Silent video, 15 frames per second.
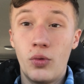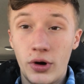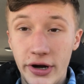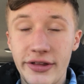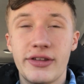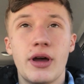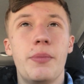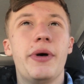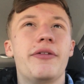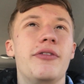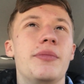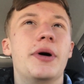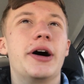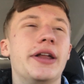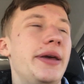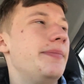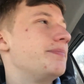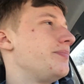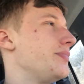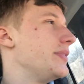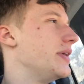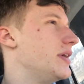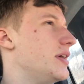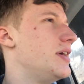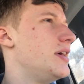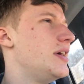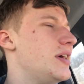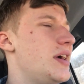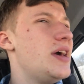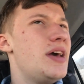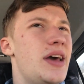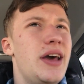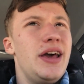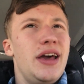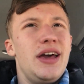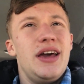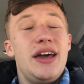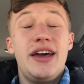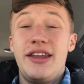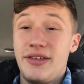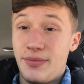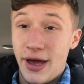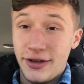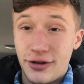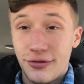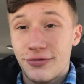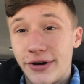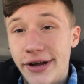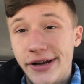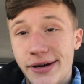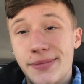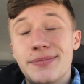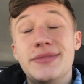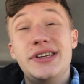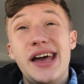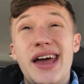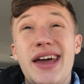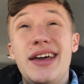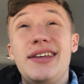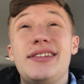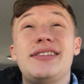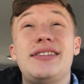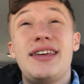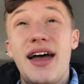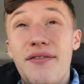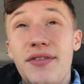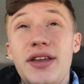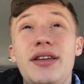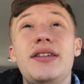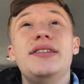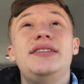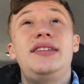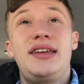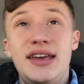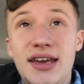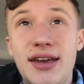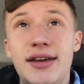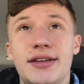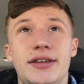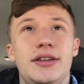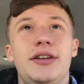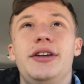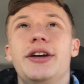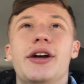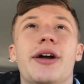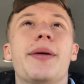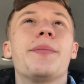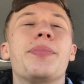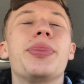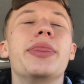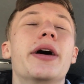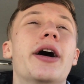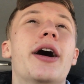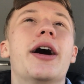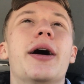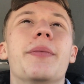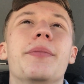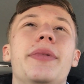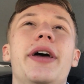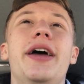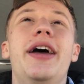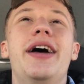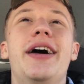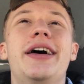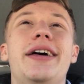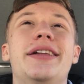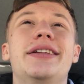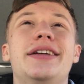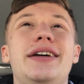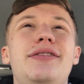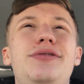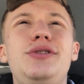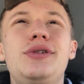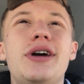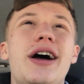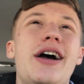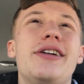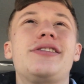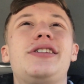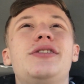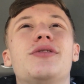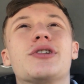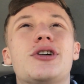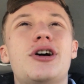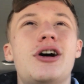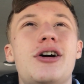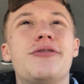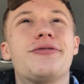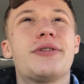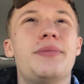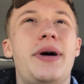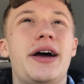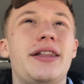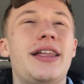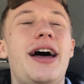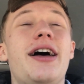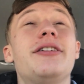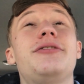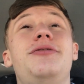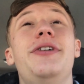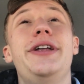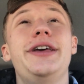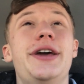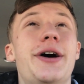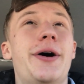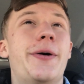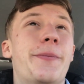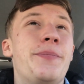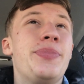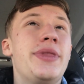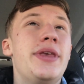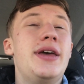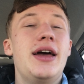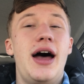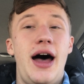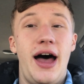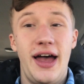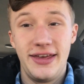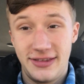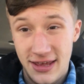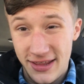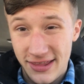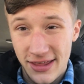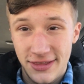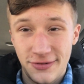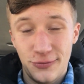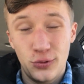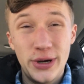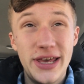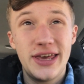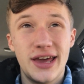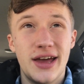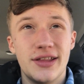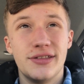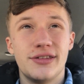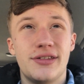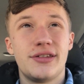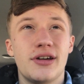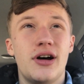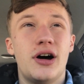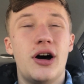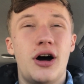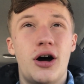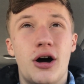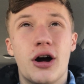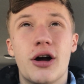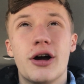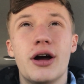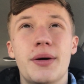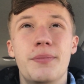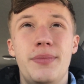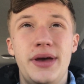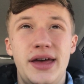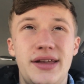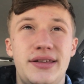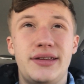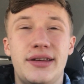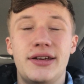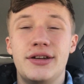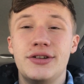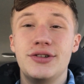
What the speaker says: What is up, everybody? It is Mental Freedom Day 17 here, and if you guys can recall from my last video, I said that the weekends are a bit